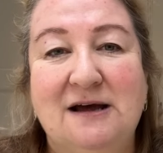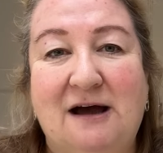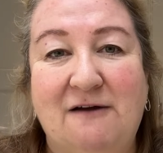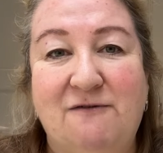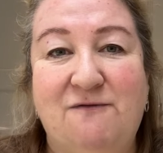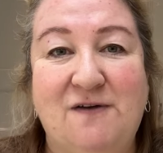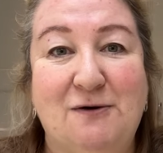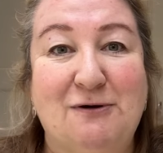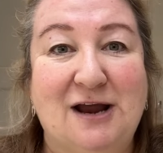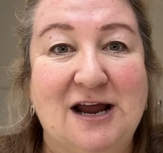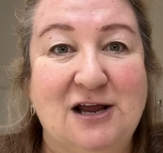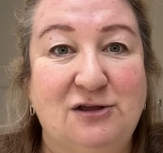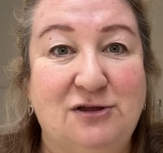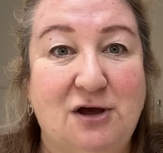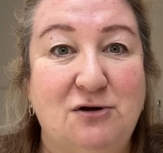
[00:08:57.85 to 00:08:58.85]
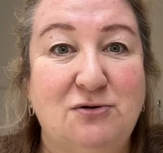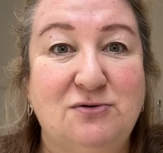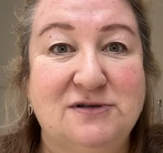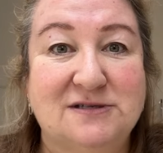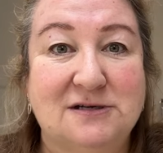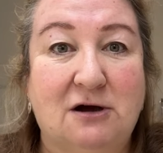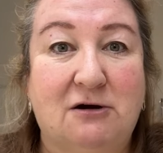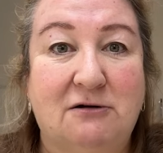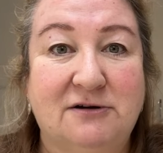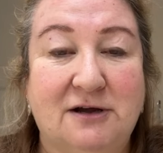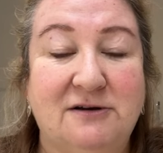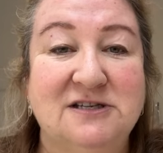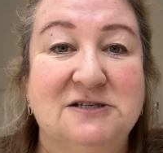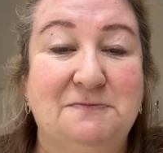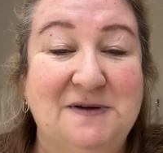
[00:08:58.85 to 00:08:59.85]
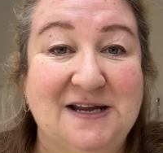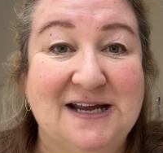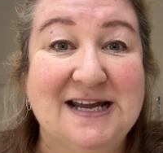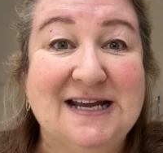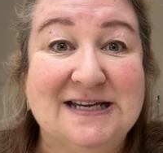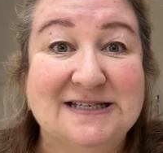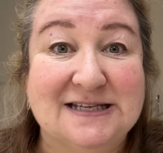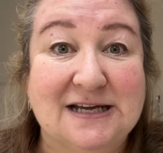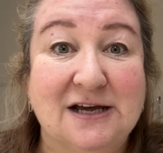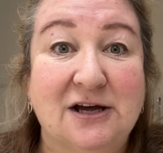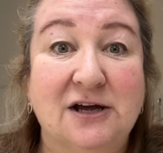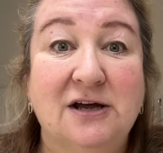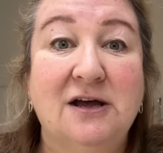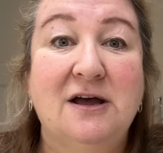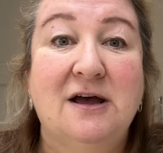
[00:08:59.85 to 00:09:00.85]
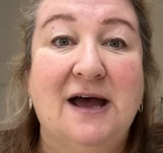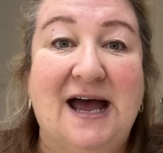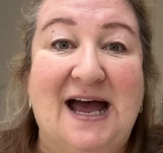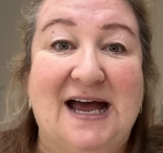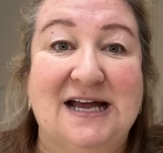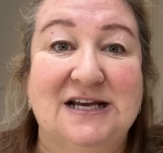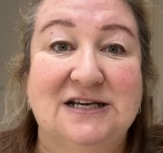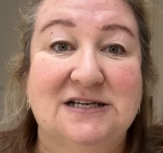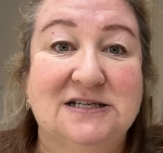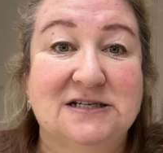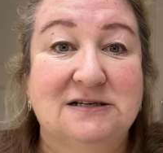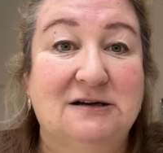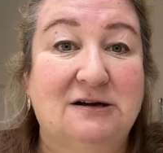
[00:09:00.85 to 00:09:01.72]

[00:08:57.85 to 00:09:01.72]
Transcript: I feel like those are going to be easier, and